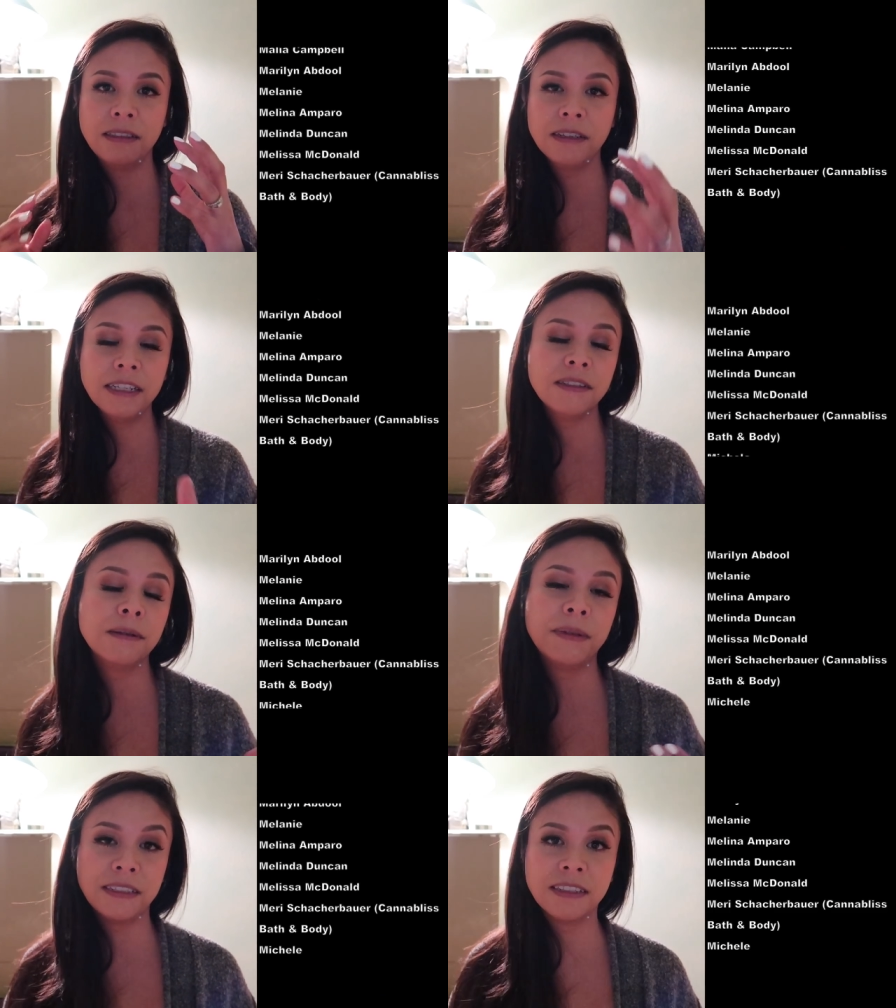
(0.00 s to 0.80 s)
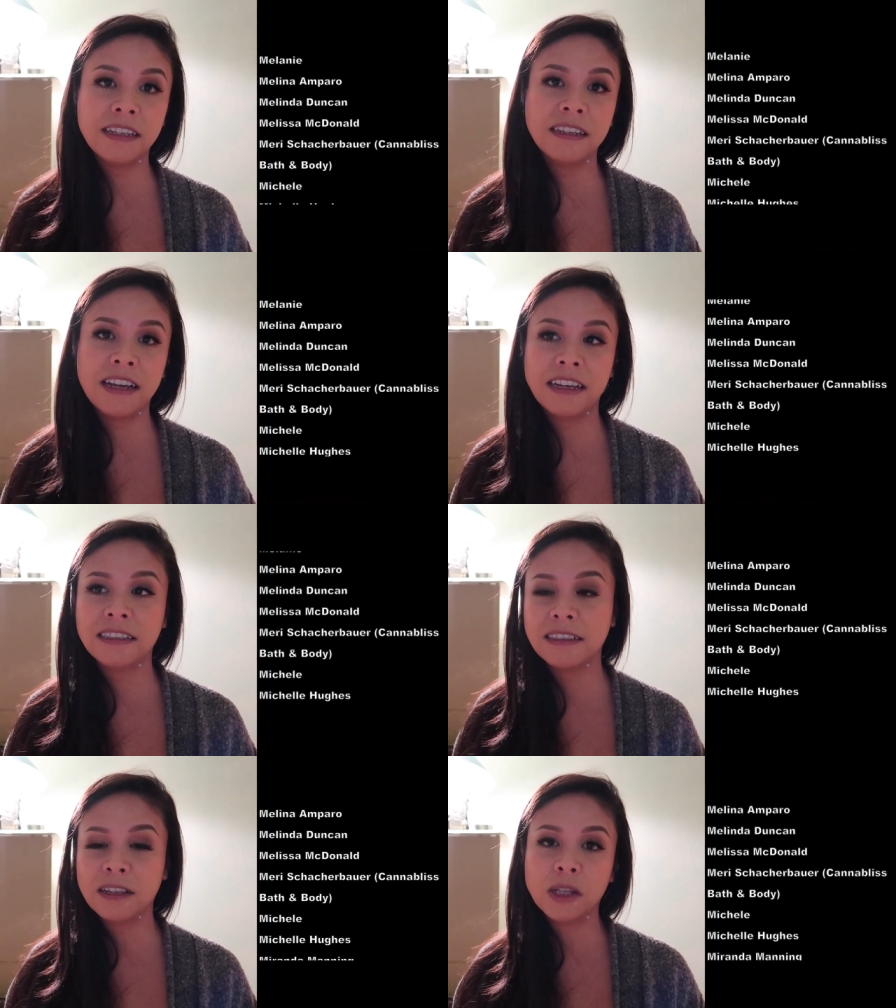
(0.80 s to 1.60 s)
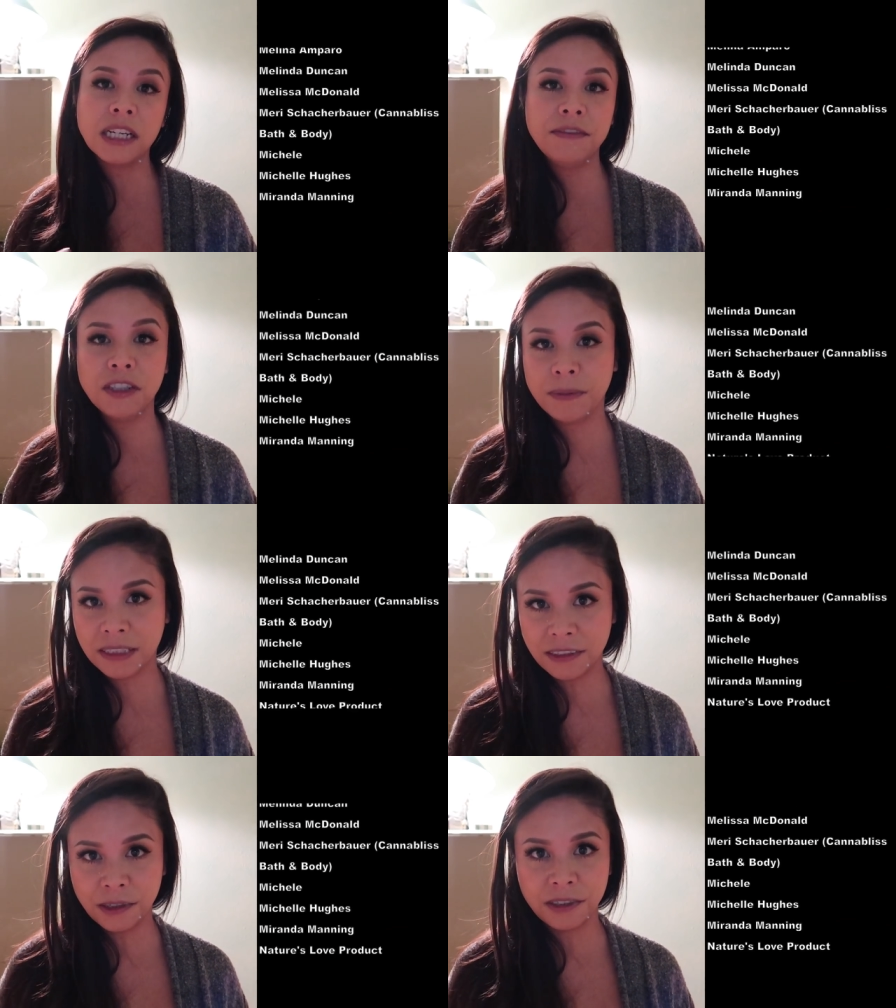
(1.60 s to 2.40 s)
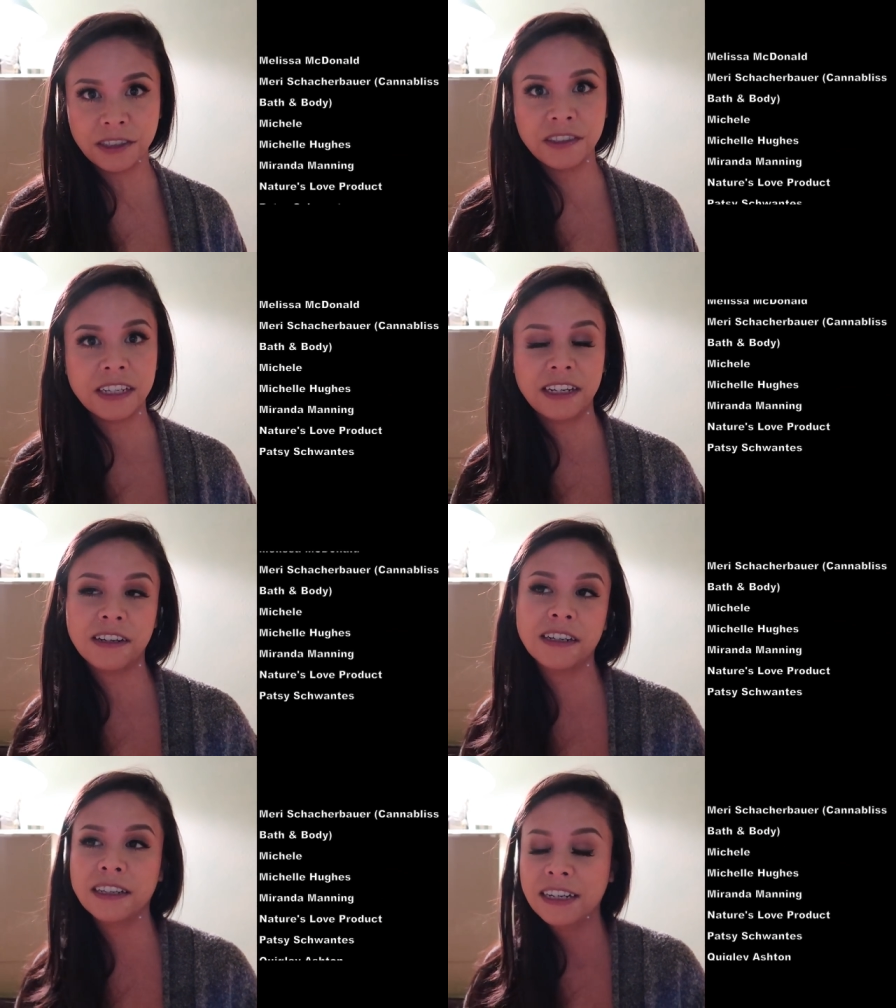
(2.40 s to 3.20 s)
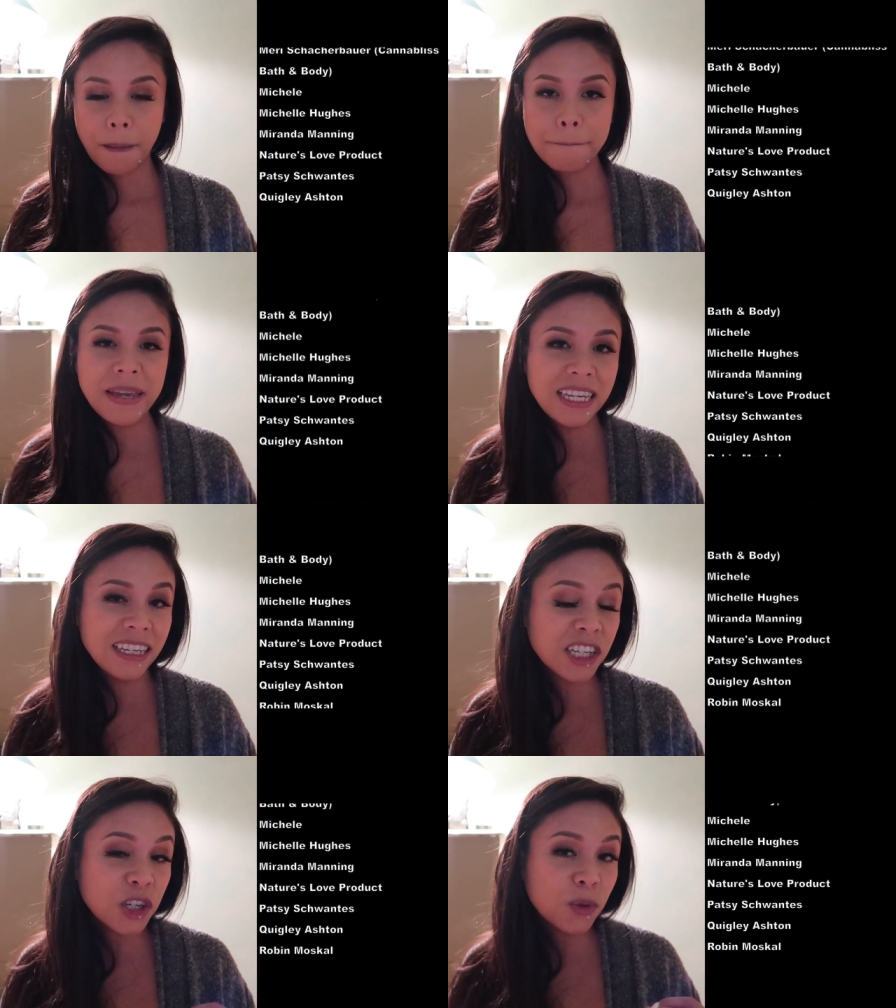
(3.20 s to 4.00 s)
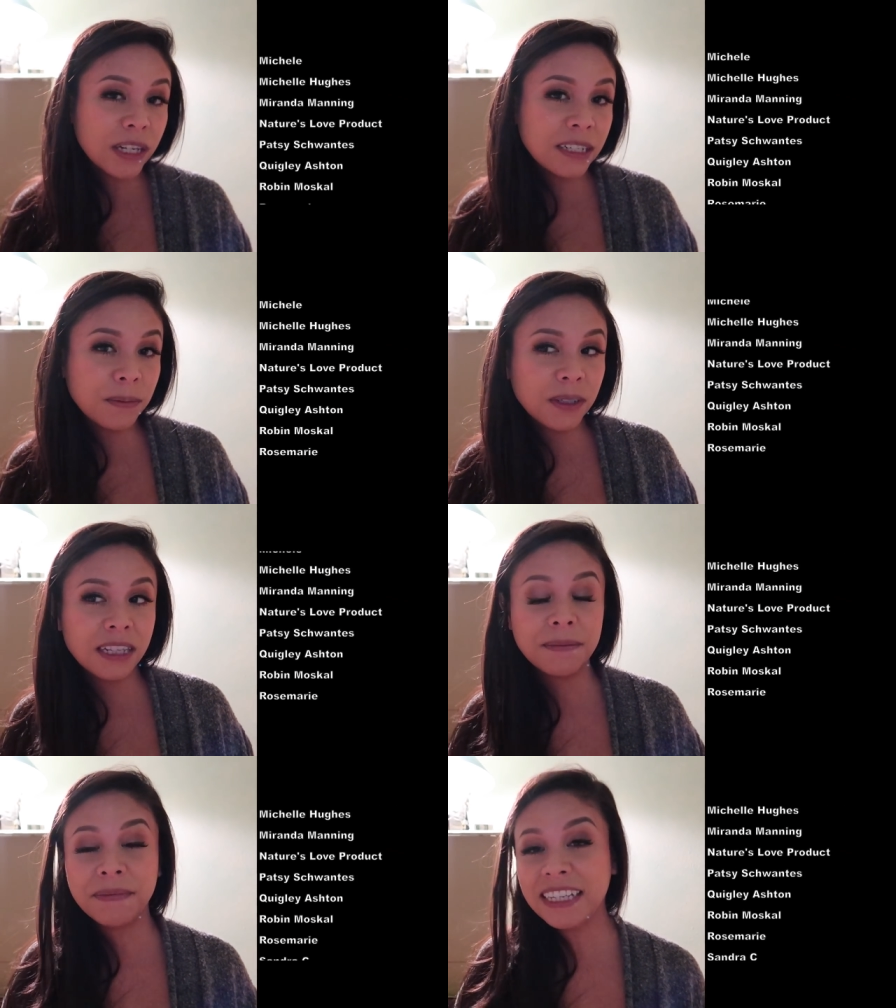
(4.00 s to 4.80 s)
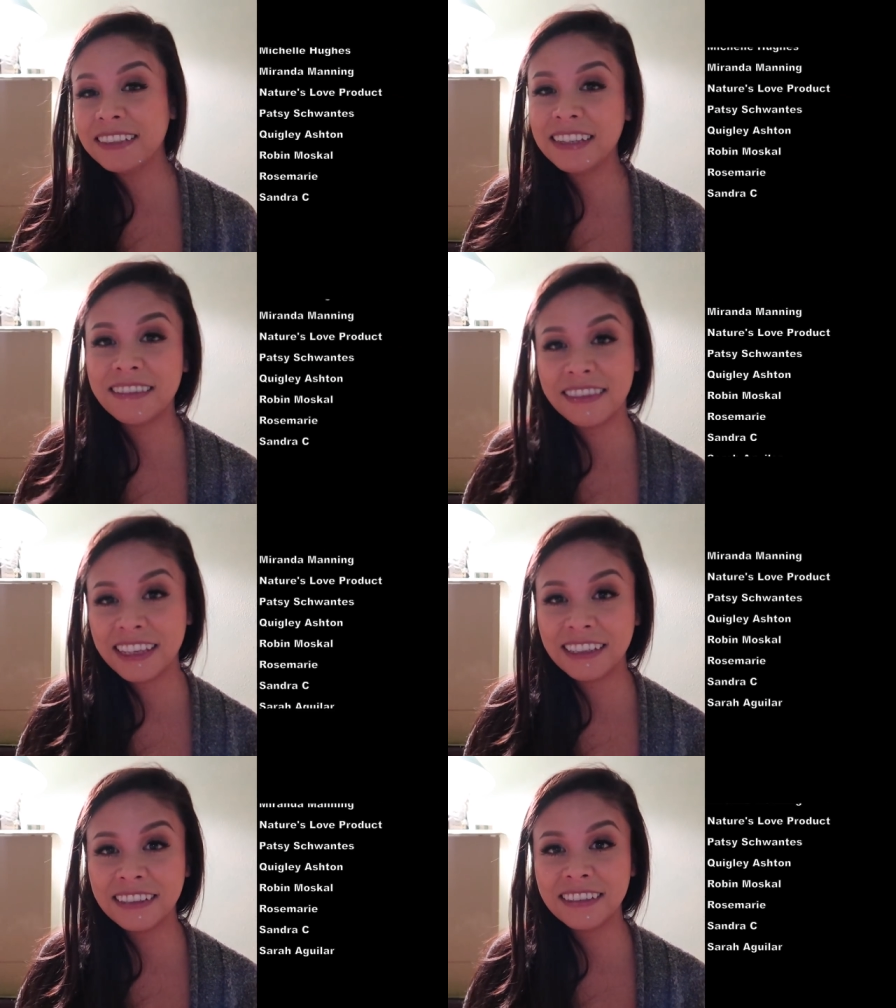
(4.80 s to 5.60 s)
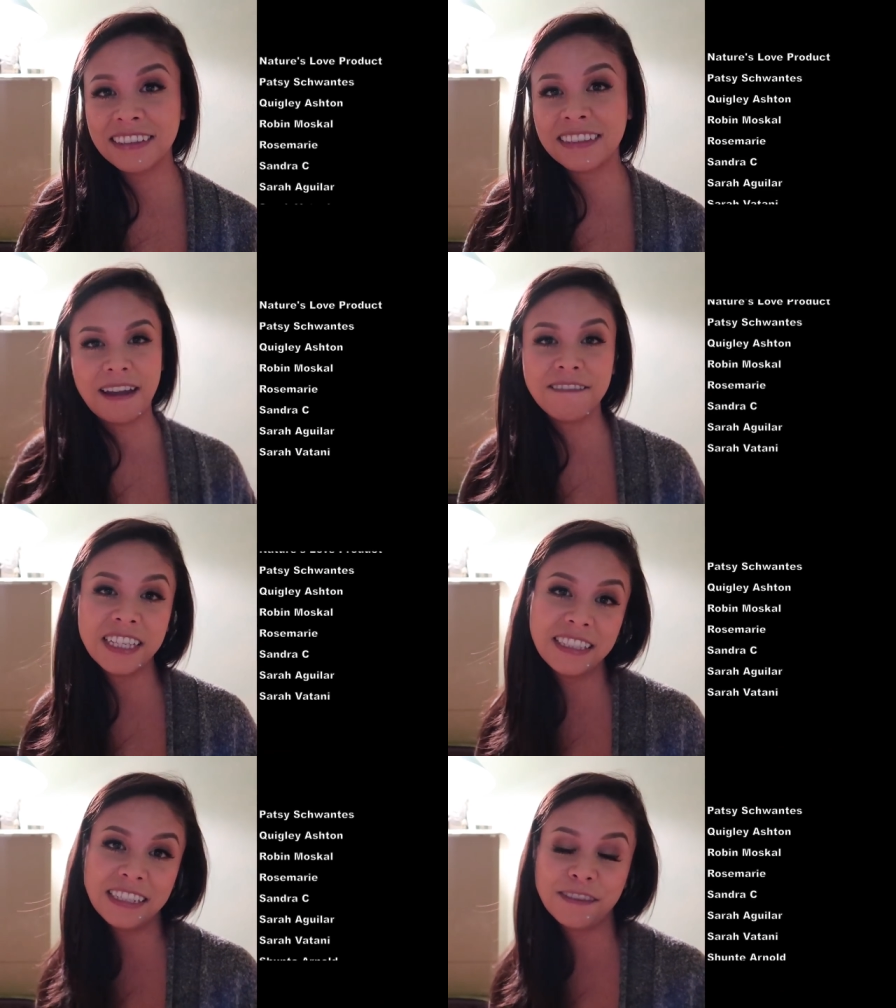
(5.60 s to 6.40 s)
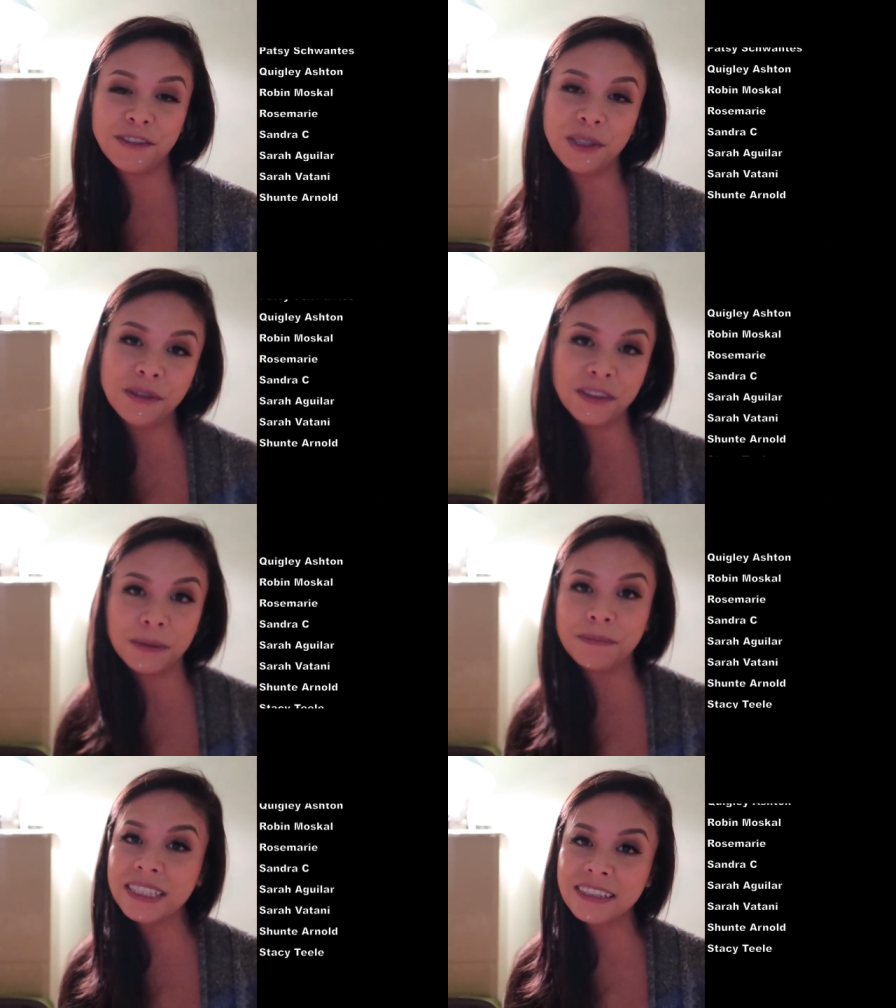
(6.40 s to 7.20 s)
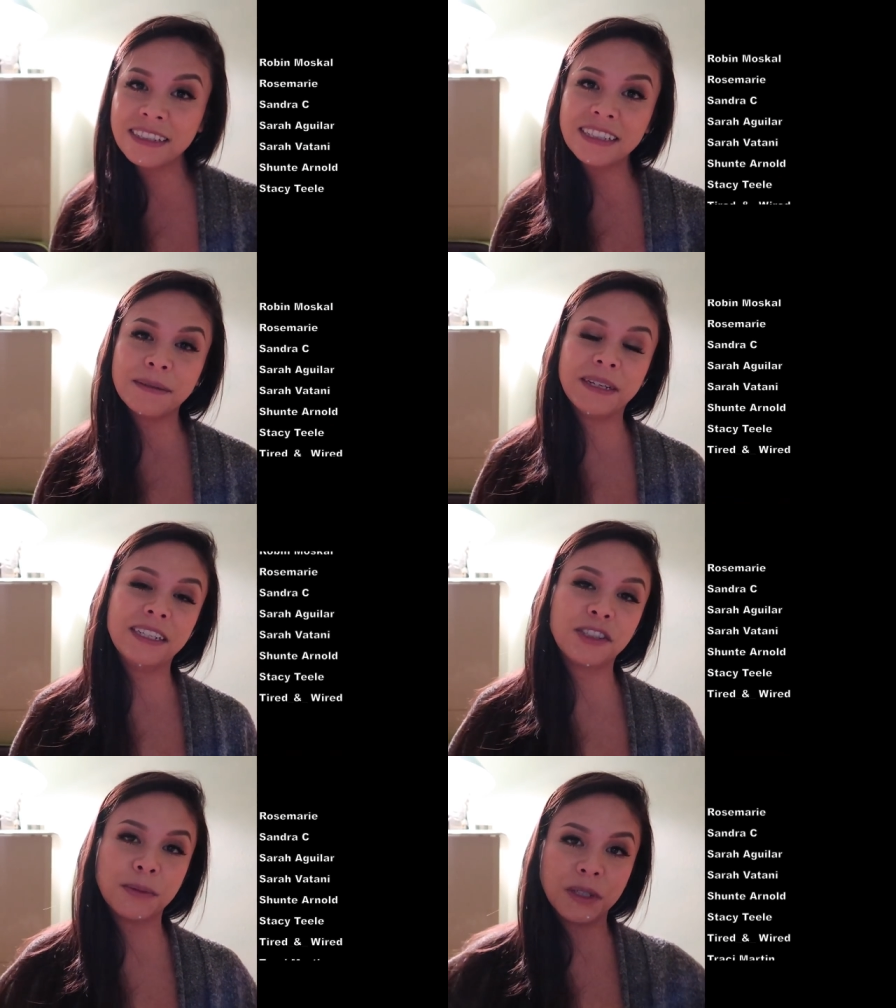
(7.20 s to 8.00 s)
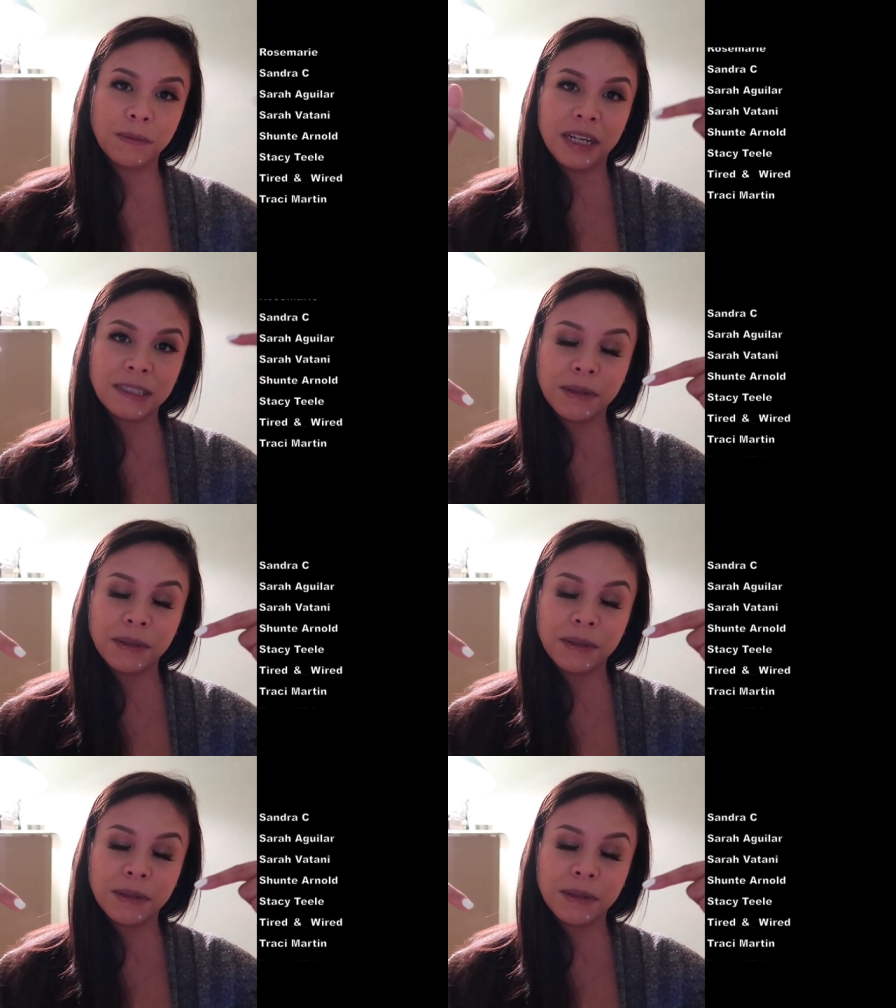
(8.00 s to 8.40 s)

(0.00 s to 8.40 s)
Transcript: You guys are amazing and a lot of you are business owners and are making incredible, amazing things. I've listed a few of their businesses in my description box